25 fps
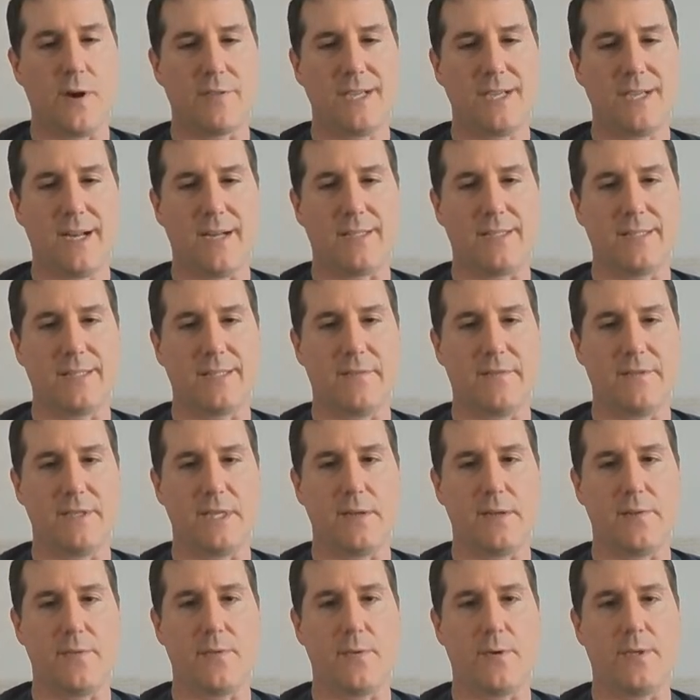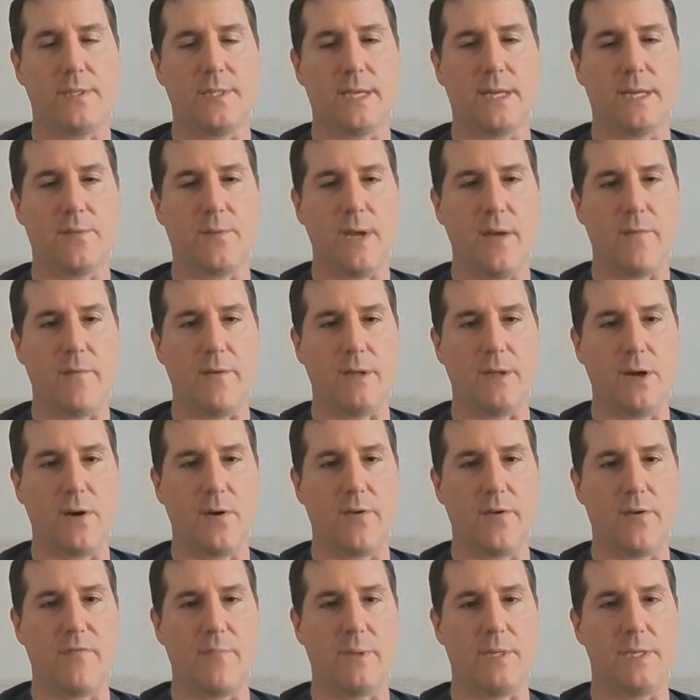I was kind of sifting through because like we have a
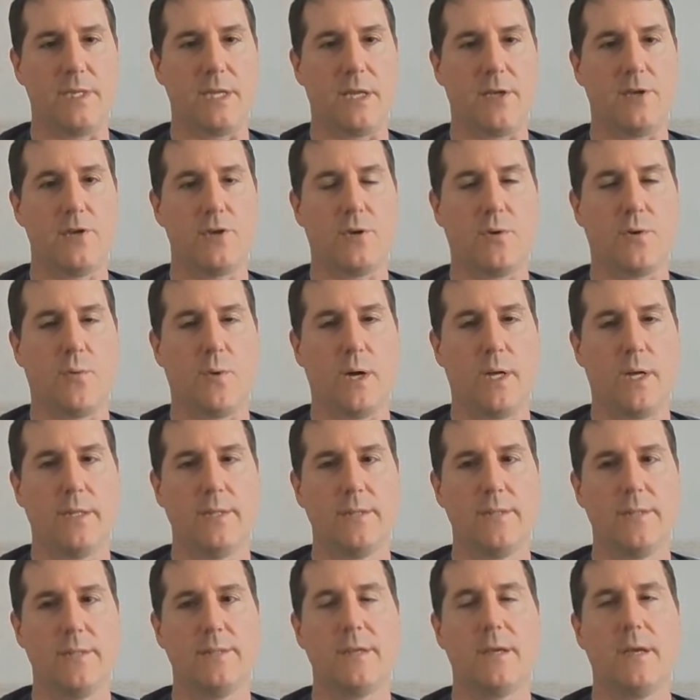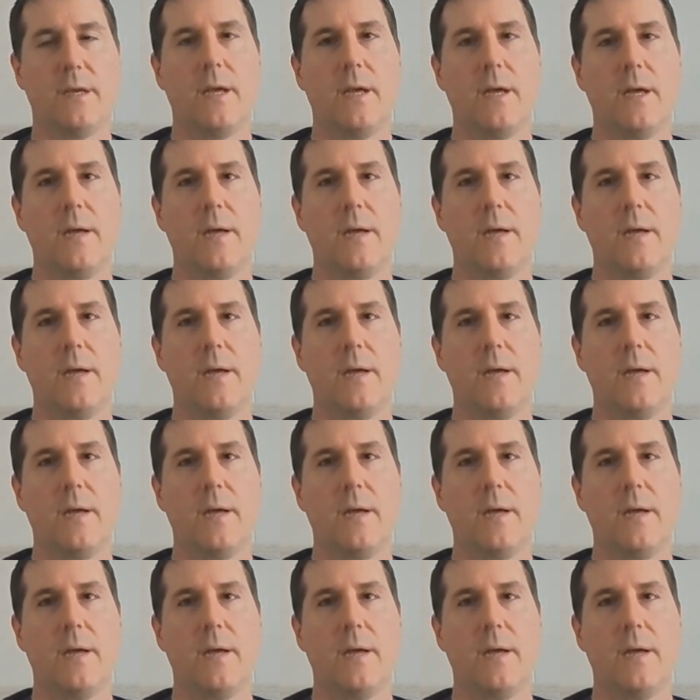load of potential ones,